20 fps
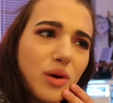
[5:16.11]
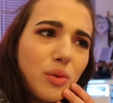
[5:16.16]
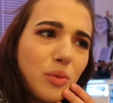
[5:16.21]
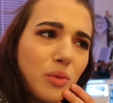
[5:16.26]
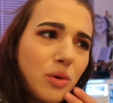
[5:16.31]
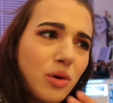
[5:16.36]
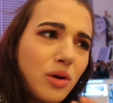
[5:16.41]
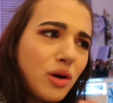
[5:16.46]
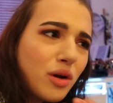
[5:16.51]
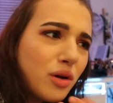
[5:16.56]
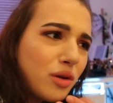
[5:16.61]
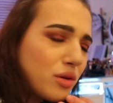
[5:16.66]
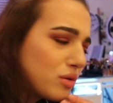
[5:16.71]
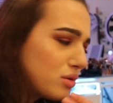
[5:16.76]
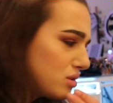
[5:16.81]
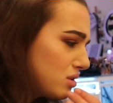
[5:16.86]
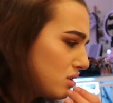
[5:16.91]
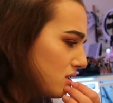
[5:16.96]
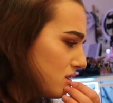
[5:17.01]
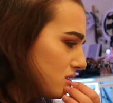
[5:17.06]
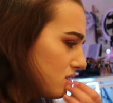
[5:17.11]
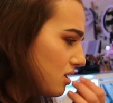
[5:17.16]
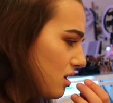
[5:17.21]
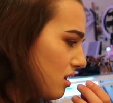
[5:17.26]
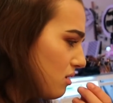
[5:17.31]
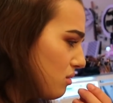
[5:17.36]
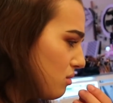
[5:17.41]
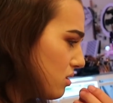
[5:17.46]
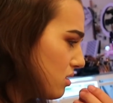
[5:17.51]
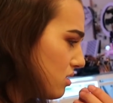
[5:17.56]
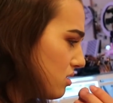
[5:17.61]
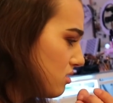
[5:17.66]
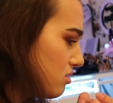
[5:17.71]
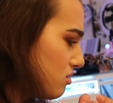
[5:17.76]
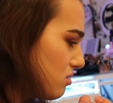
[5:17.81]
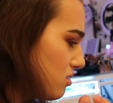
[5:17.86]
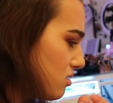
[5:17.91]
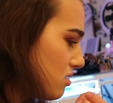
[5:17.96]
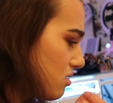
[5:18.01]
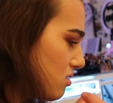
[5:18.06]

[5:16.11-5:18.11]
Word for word: what are those things that I want to do?